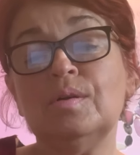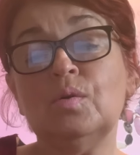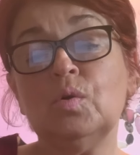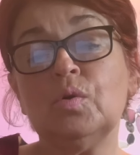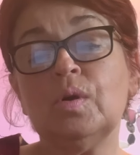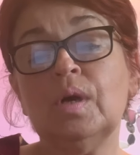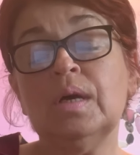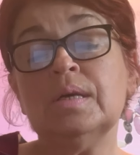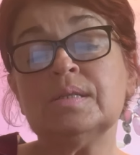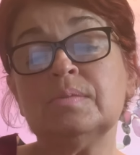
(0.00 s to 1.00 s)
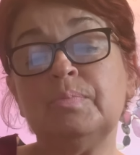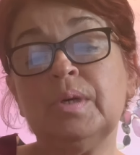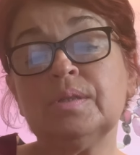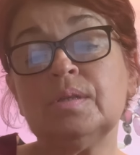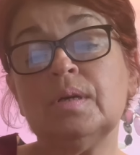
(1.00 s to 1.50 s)
look
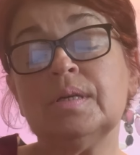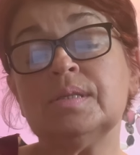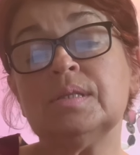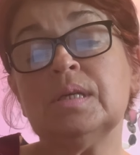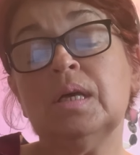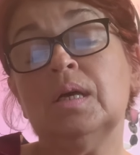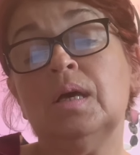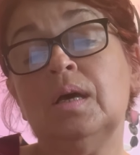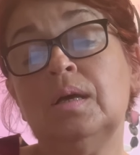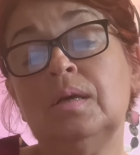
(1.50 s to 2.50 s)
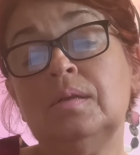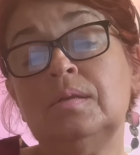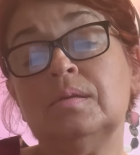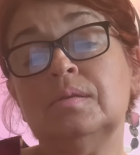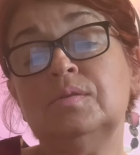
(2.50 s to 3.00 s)
spotless and
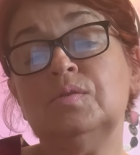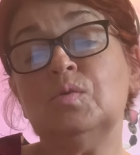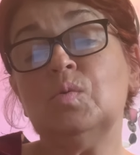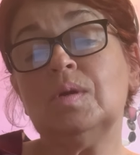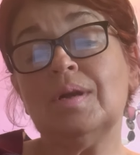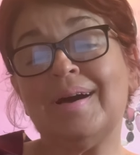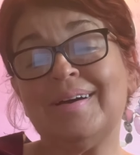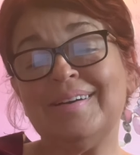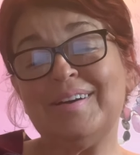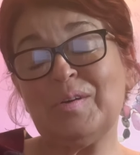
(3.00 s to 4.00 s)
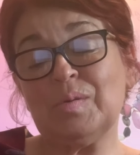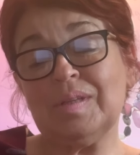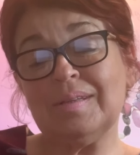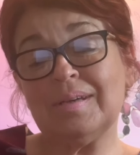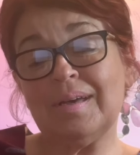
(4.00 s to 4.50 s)
you will like how
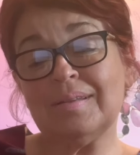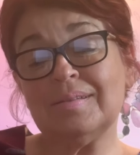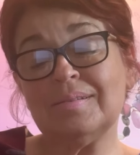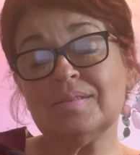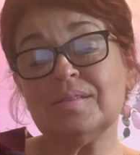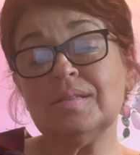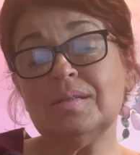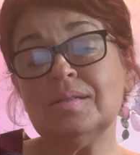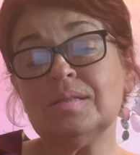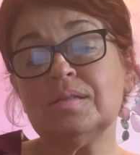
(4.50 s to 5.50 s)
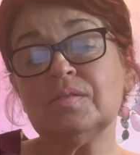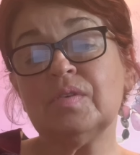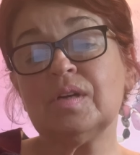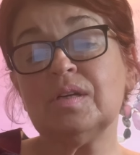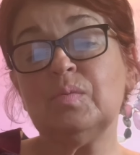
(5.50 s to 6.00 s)
it handles this is
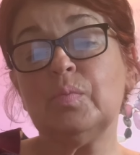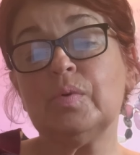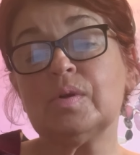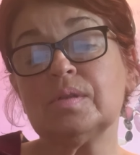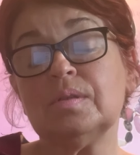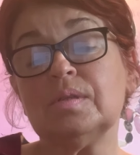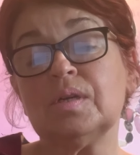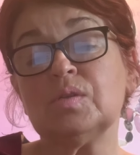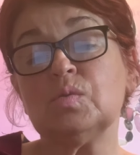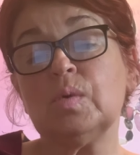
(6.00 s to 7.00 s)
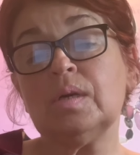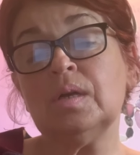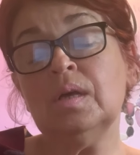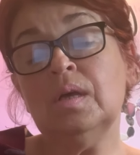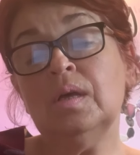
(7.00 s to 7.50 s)
very important as well
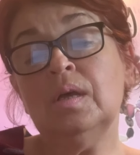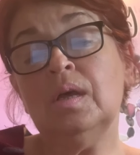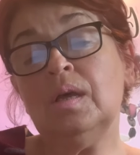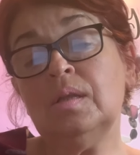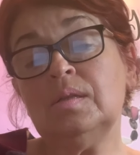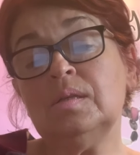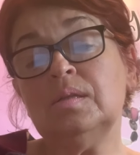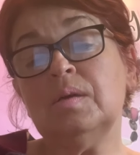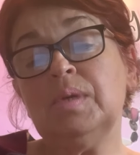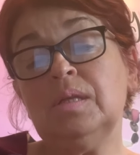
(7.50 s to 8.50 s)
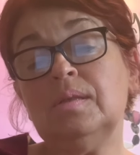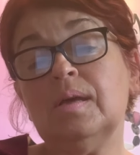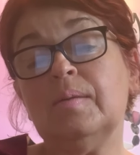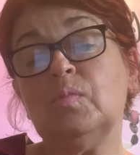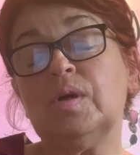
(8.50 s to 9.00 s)
and in the
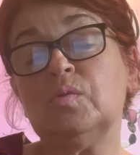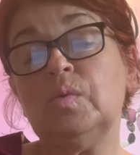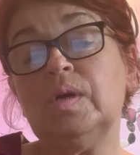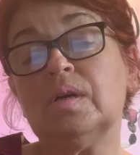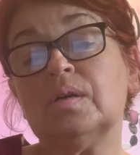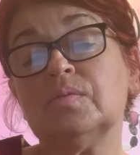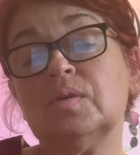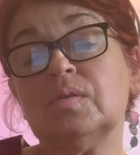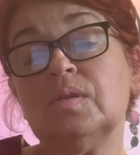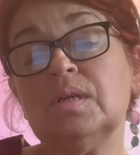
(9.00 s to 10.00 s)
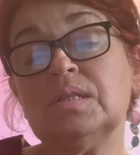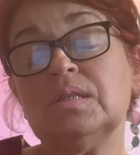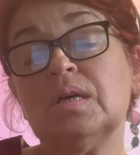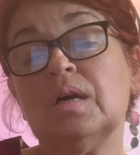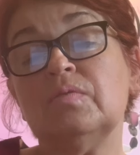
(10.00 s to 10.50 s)
meantime when we are on the test
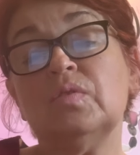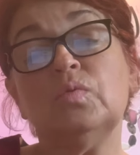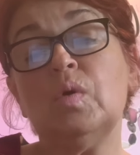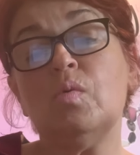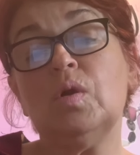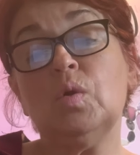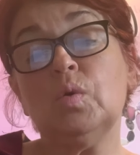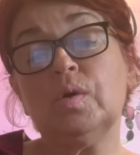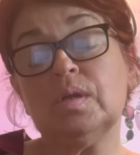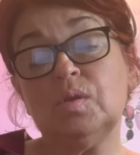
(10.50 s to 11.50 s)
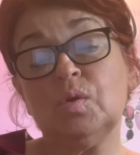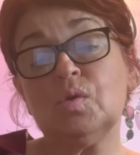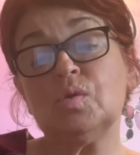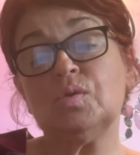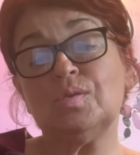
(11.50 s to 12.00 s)
drive we will look at
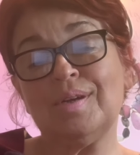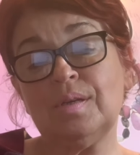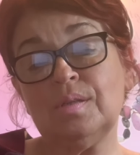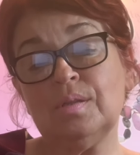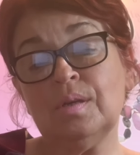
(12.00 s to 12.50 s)
your trade